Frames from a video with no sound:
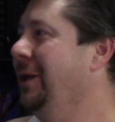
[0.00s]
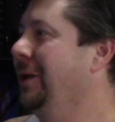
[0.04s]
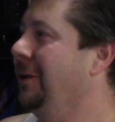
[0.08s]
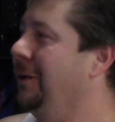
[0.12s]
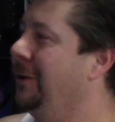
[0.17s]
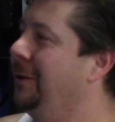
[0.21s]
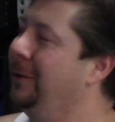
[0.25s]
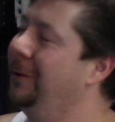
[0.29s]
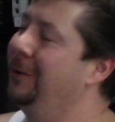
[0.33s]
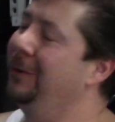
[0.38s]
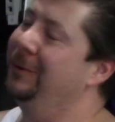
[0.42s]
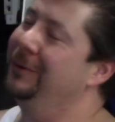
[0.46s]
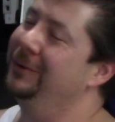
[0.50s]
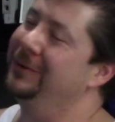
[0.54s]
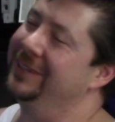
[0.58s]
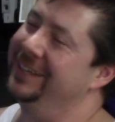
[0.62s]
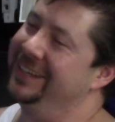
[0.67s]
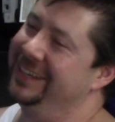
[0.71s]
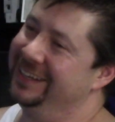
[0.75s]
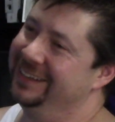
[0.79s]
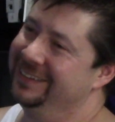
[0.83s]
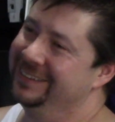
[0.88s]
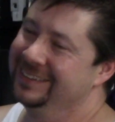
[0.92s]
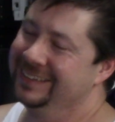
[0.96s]

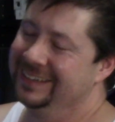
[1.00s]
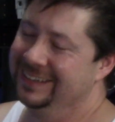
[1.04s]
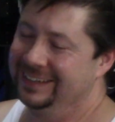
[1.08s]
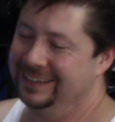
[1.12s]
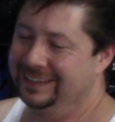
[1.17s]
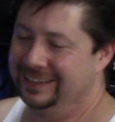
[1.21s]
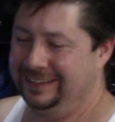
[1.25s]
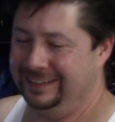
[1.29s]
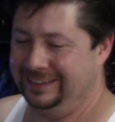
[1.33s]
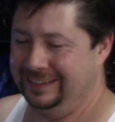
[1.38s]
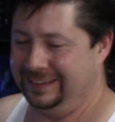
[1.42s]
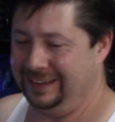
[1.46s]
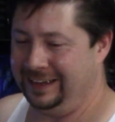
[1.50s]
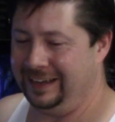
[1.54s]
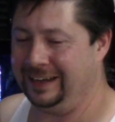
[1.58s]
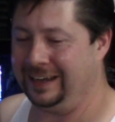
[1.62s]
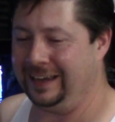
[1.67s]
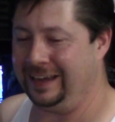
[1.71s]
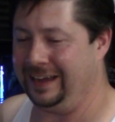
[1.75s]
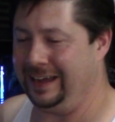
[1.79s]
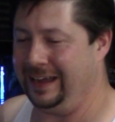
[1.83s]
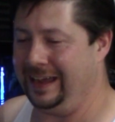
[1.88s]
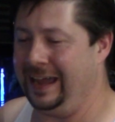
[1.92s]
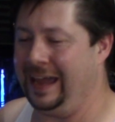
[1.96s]
Holy. I
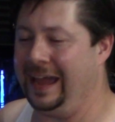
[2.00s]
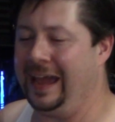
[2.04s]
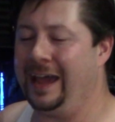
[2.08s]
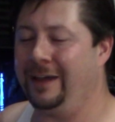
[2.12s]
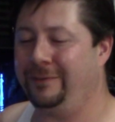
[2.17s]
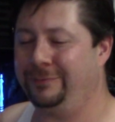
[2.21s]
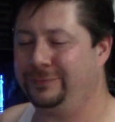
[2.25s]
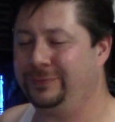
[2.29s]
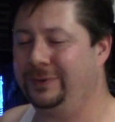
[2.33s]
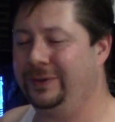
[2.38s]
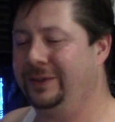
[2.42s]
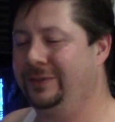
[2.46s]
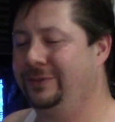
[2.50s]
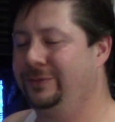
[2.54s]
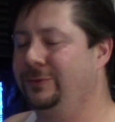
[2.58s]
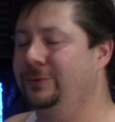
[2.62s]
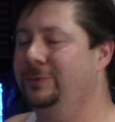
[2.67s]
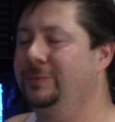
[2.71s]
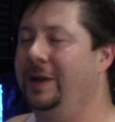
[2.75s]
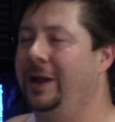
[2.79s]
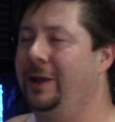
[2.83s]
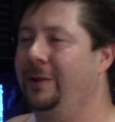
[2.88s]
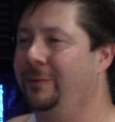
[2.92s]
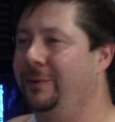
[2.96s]
got halfway through
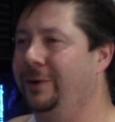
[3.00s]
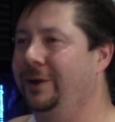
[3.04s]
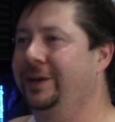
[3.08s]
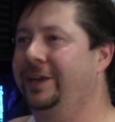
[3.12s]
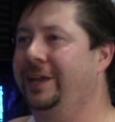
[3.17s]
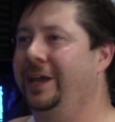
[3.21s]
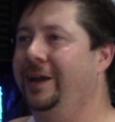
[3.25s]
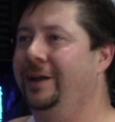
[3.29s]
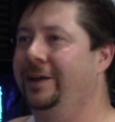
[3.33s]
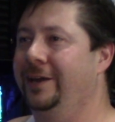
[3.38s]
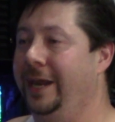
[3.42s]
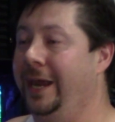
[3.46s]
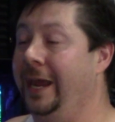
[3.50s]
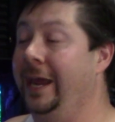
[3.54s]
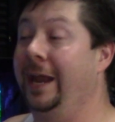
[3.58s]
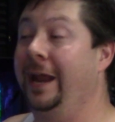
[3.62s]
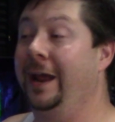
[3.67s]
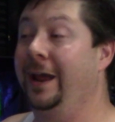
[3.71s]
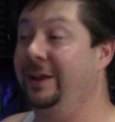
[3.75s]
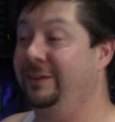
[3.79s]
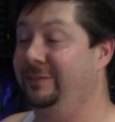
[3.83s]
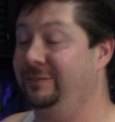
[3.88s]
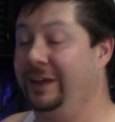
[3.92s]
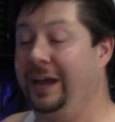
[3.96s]
my workout
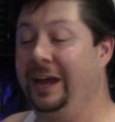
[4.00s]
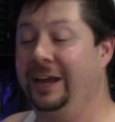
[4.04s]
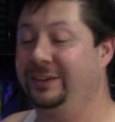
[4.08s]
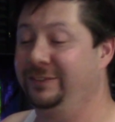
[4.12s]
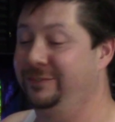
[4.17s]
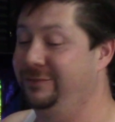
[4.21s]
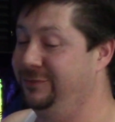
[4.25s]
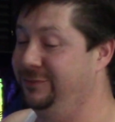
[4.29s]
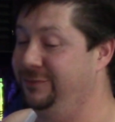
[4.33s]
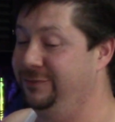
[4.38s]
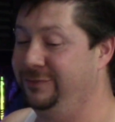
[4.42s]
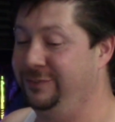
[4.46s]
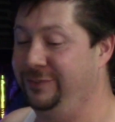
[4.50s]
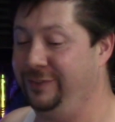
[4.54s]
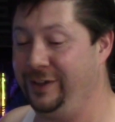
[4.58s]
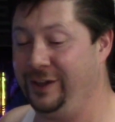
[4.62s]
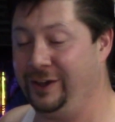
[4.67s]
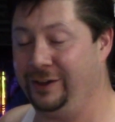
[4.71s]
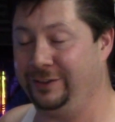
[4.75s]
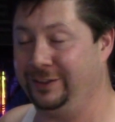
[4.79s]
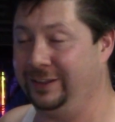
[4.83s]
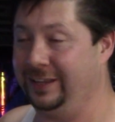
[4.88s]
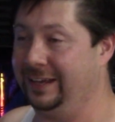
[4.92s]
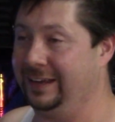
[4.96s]
and I, I
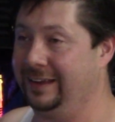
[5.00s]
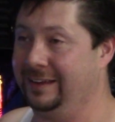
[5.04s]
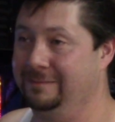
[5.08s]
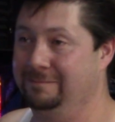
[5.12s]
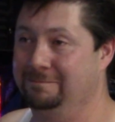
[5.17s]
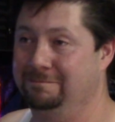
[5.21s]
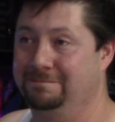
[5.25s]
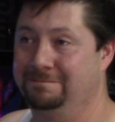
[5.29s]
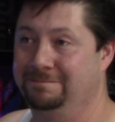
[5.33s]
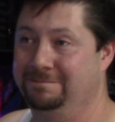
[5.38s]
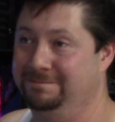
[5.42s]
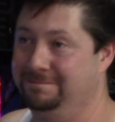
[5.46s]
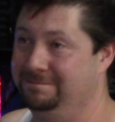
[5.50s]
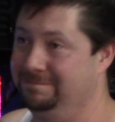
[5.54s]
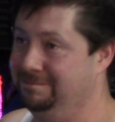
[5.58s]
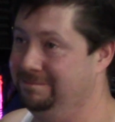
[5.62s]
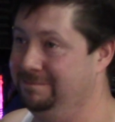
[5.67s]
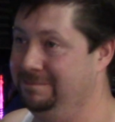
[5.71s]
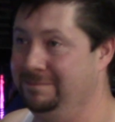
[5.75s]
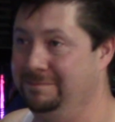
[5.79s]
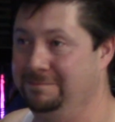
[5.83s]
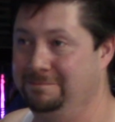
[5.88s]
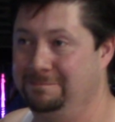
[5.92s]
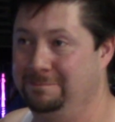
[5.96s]
felt like a
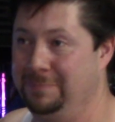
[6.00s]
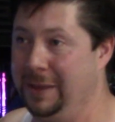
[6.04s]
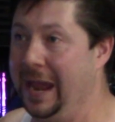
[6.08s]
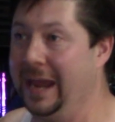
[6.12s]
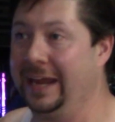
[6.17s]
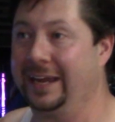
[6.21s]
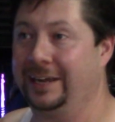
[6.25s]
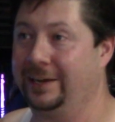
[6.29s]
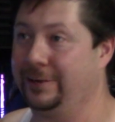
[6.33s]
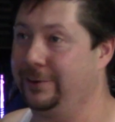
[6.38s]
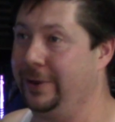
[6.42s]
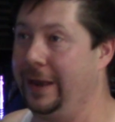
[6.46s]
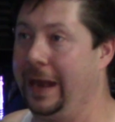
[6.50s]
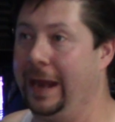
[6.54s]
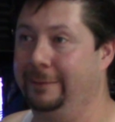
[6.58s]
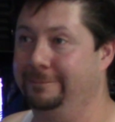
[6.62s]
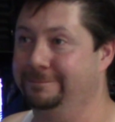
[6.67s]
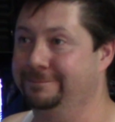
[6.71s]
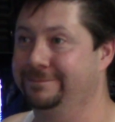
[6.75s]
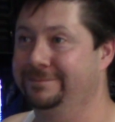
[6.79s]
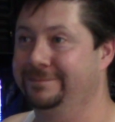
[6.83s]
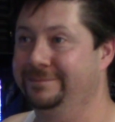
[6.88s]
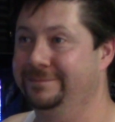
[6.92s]
bag of crap.